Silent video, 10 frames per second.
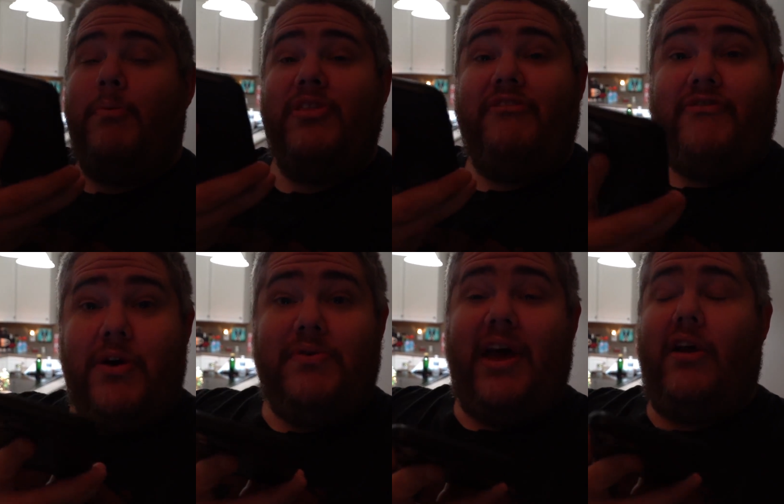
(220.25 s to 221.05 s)
gonna put the
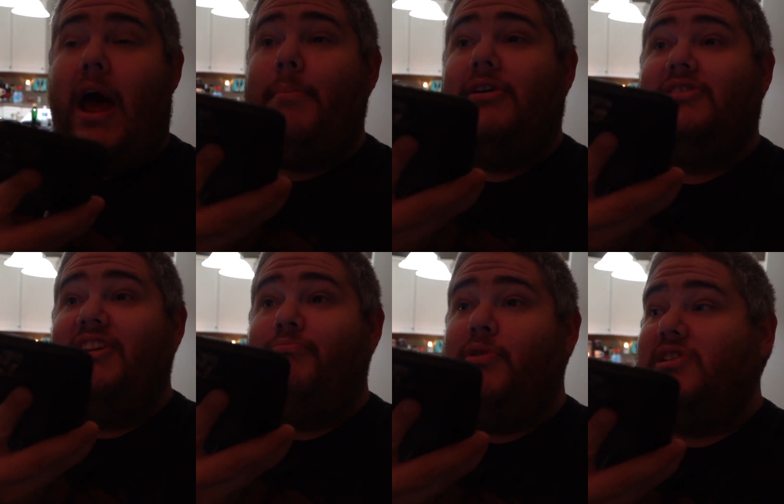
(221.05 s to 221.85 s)
phone down. I'm gonna go
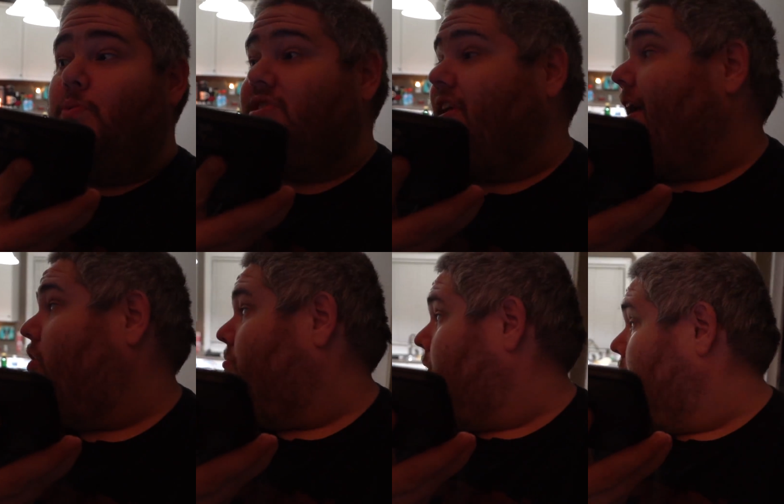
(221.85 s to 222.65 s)
see if Bridgette wants to
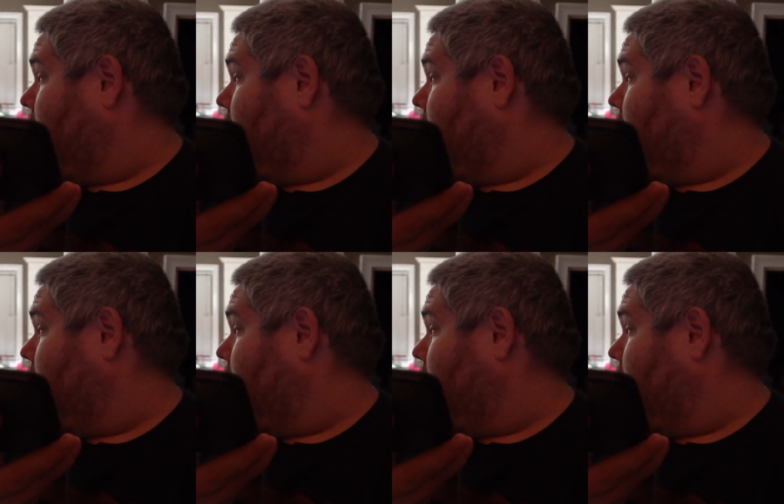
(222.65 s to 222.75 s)
help